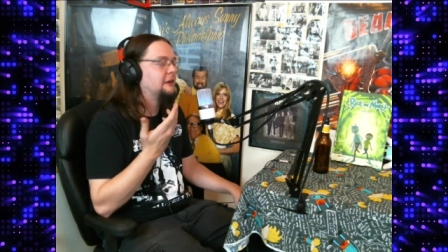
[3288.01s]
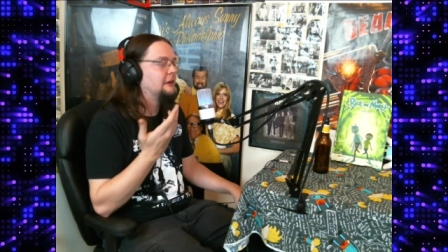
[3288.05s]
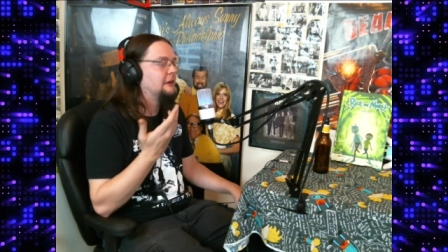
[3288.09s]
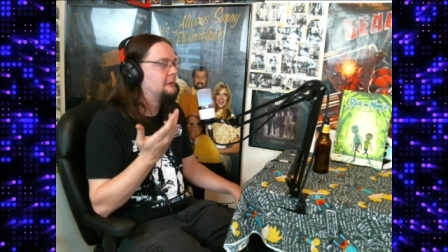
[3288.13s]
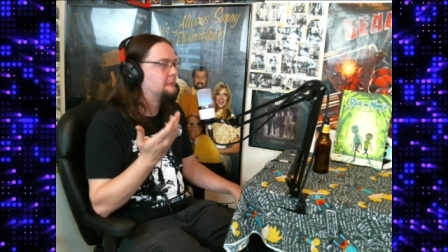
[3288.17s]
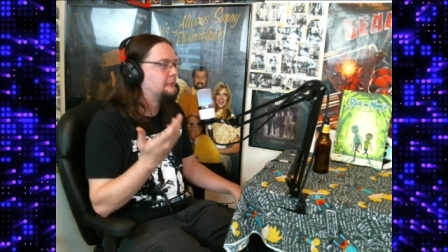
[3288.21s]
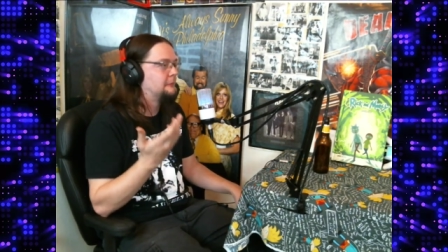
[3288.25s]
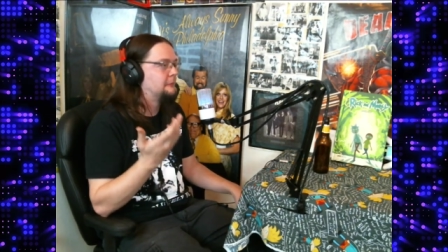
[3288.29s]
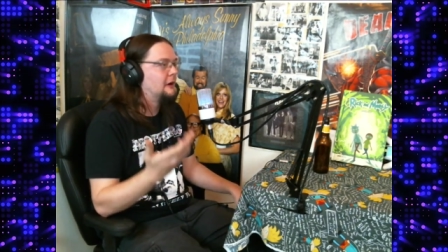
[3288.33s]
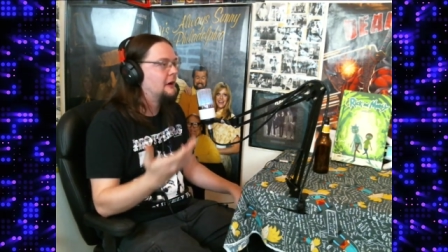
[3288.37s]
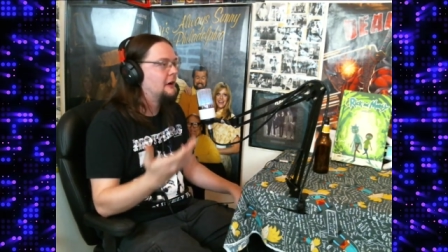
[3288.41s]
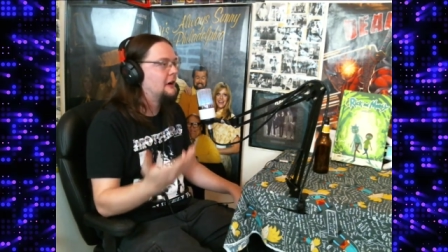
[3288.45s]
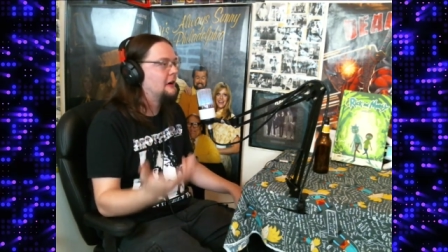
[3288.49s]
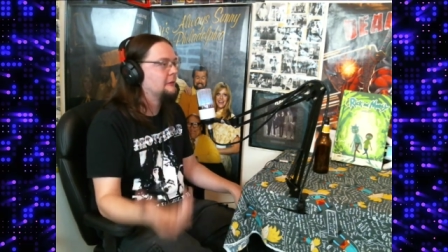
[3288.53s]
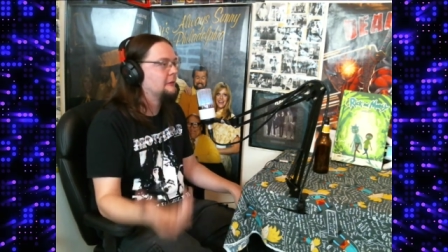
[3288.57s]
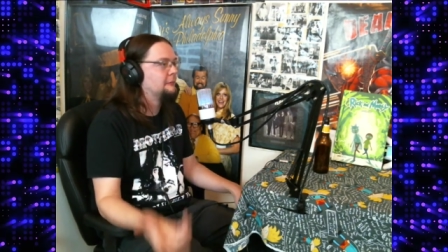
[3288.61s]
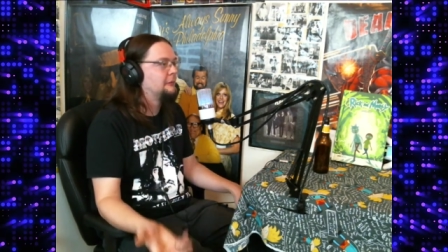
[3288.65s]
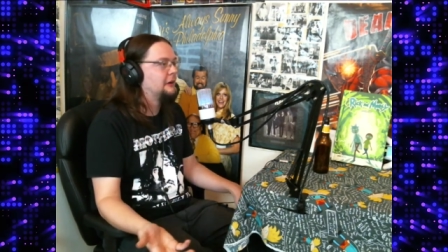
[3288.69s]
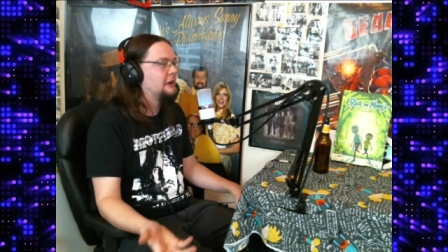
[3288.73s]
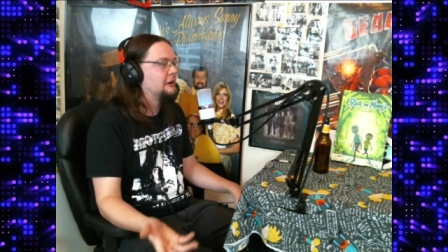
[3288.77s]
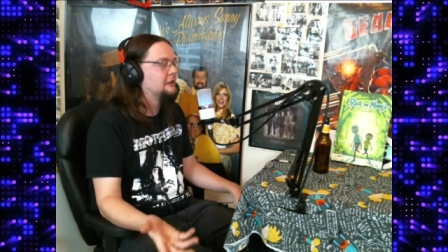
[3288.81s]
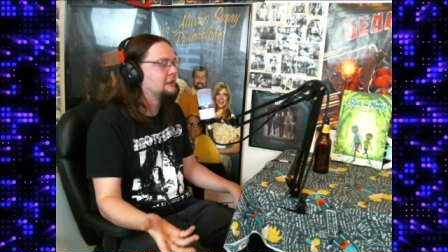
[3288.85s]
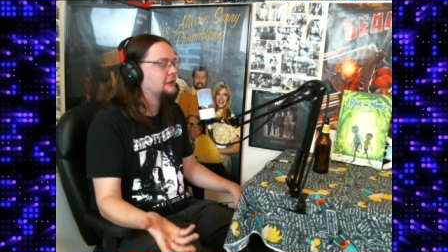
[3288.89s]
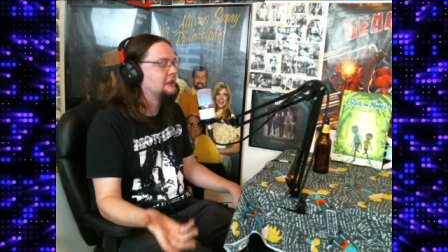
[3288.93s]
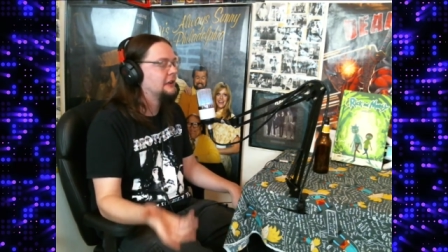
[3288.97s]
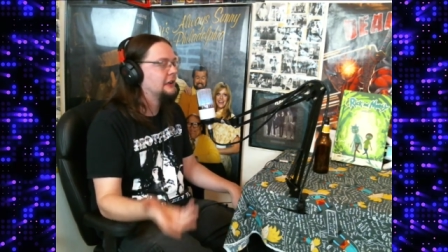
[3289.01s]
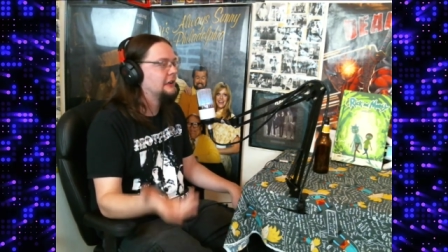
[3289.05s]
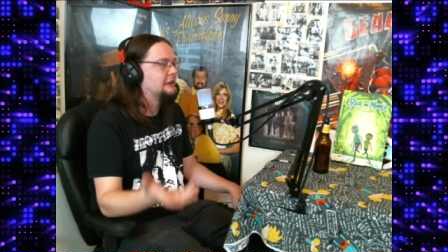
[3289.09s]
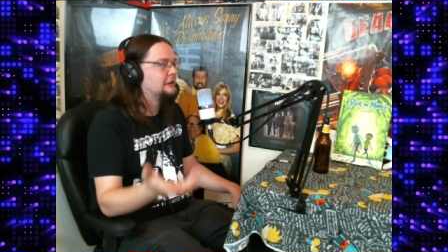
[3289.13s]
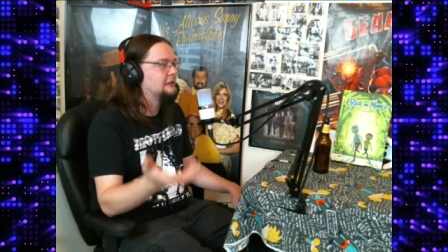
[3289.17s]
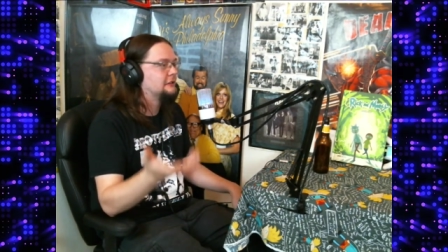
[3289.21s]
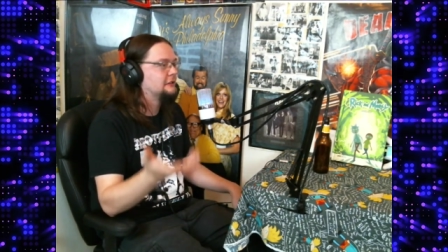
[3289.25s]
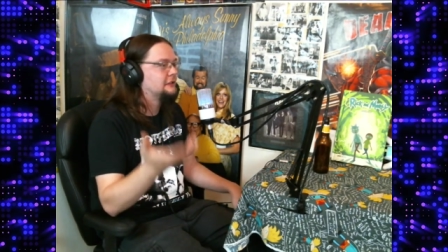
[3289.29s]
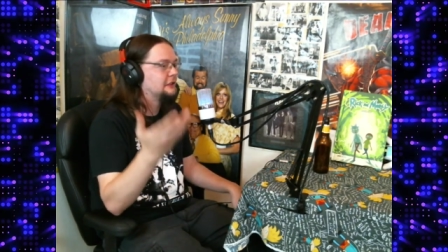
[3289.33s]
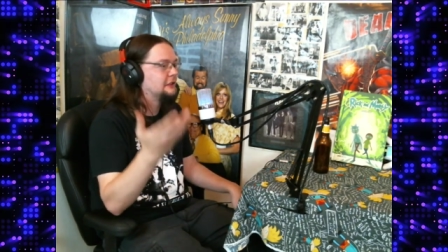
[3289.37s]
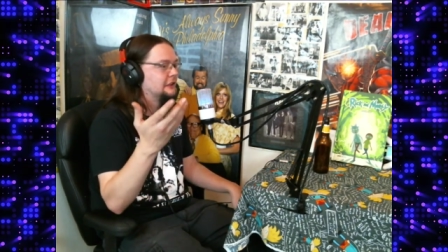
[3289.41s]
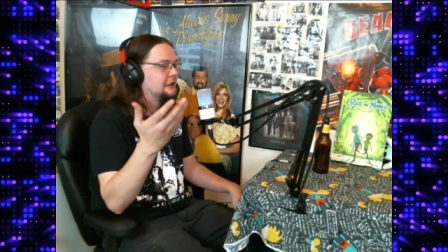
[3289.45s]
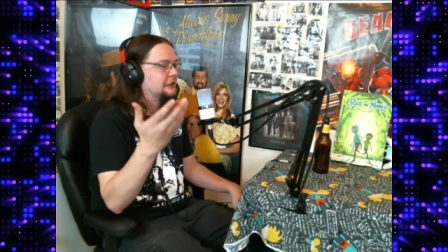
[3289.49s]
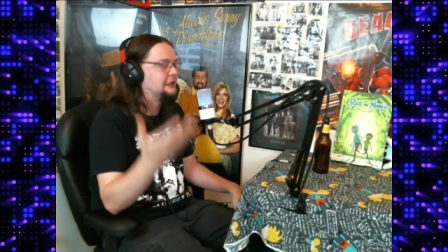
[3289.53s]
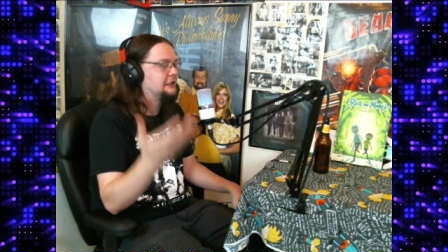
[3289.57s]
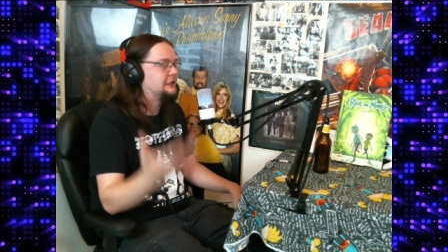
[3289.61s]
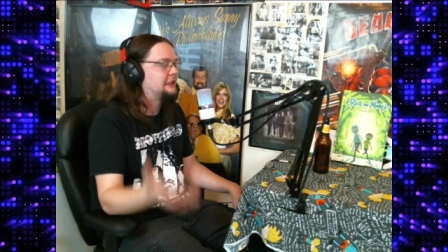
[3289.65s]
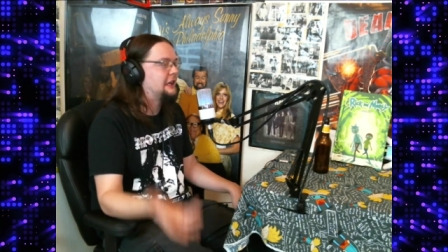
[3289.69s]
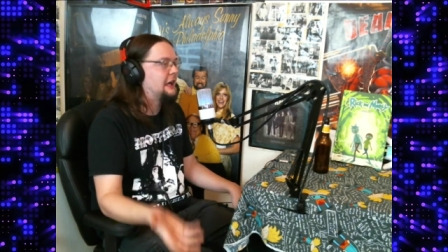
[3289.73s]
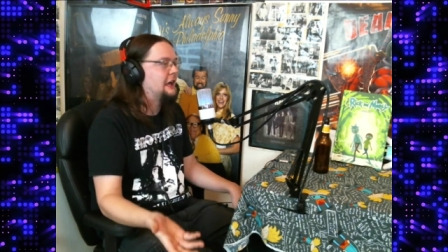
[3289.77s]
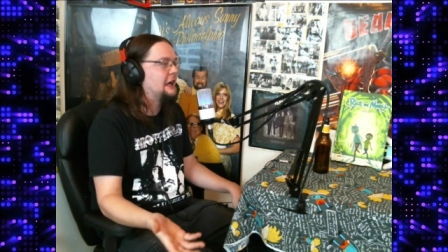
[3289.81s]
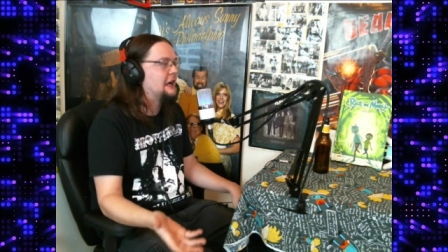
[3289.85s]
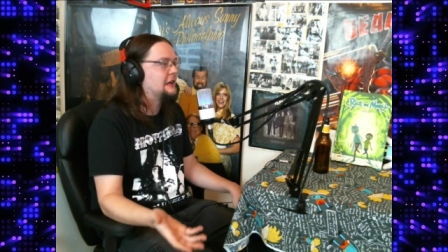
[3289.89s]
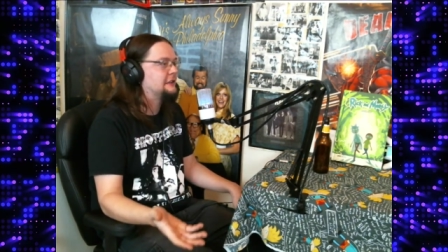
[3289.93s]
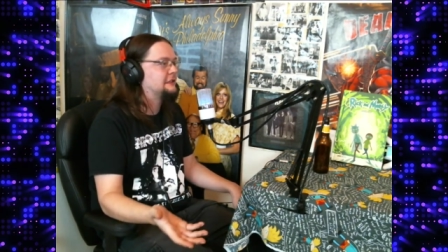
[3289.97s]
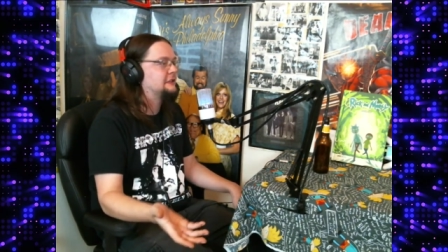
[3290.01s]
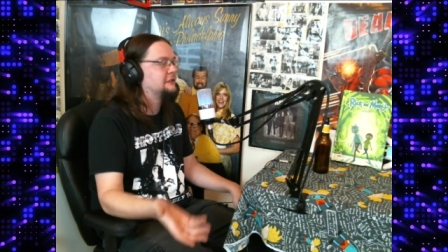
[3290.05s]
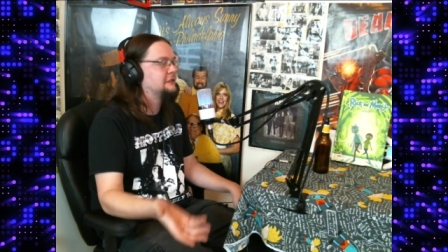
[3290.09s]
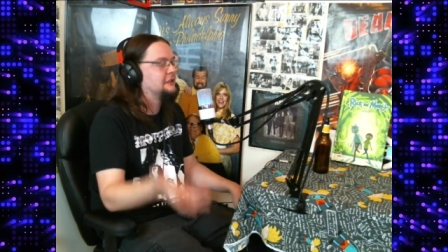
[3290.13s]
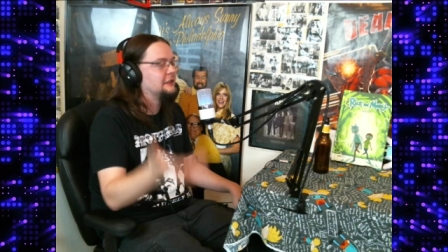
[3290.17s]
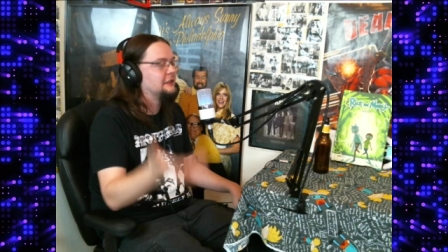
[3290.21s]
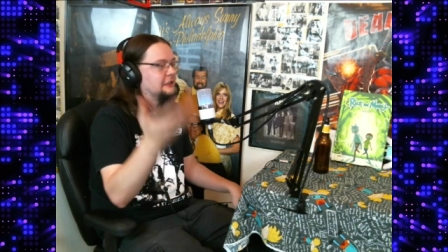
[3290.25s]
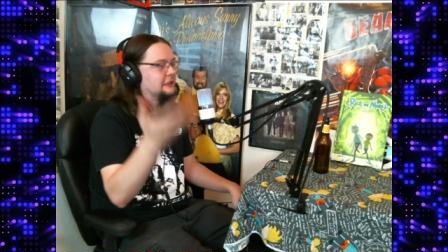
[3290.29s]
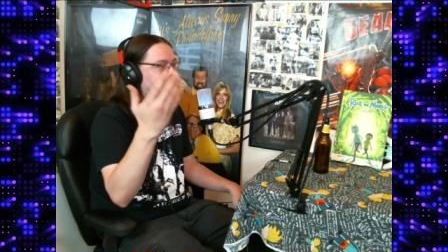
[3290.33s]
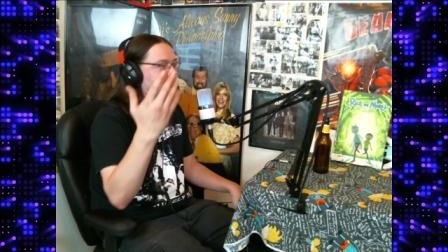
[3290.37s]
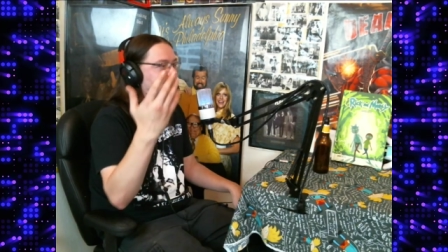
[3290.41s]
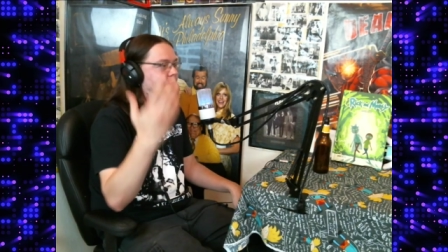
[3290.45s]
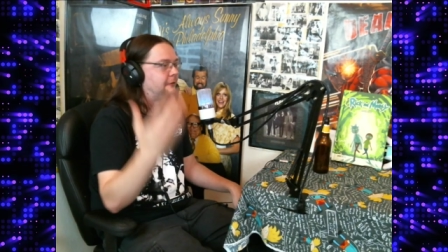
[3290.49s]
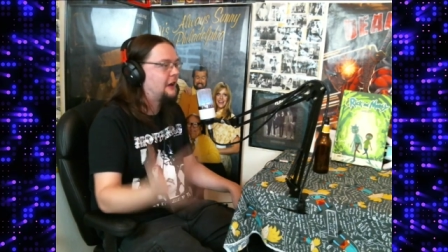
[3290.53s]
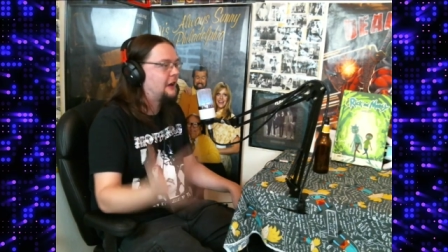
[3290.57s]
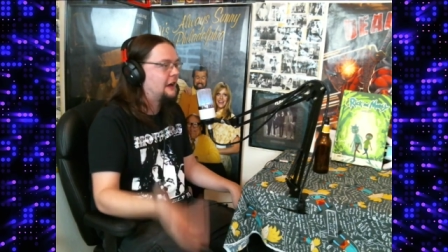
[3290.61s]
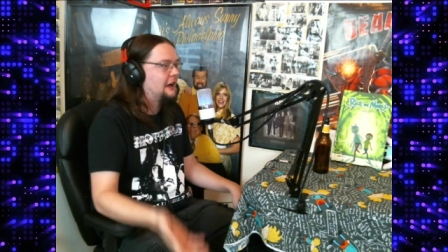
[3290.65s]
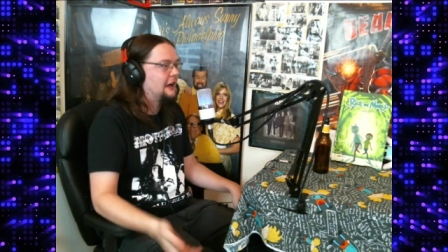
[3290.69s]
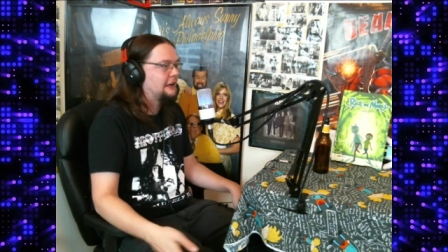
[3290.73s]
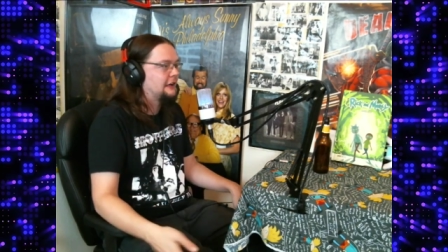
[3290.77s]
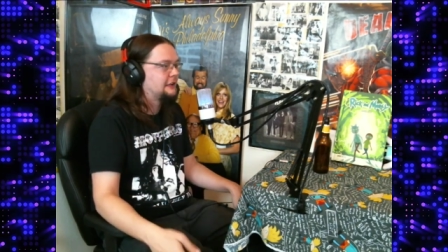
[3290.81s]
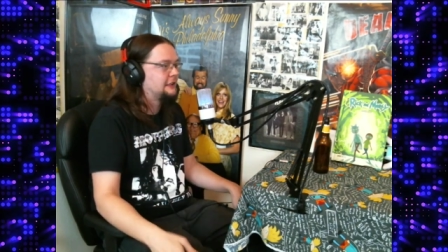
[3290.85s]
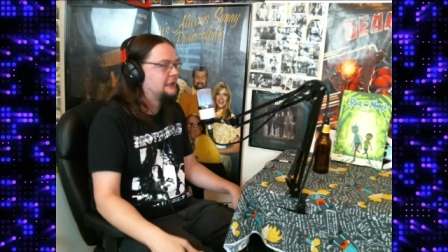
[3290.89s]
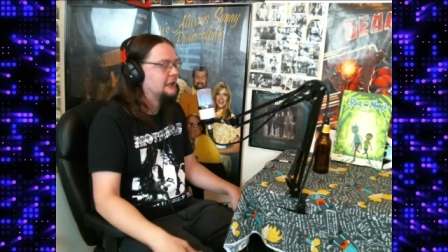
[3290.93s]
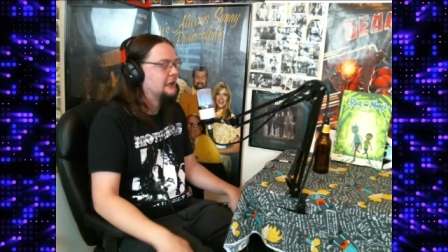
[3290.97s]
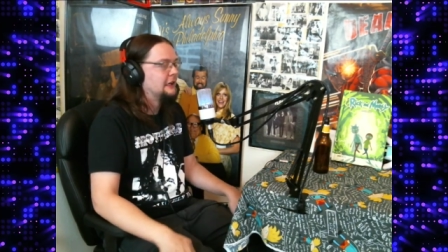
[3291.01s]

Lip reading: I'm wrong because like there's all these stats, there's all these facts,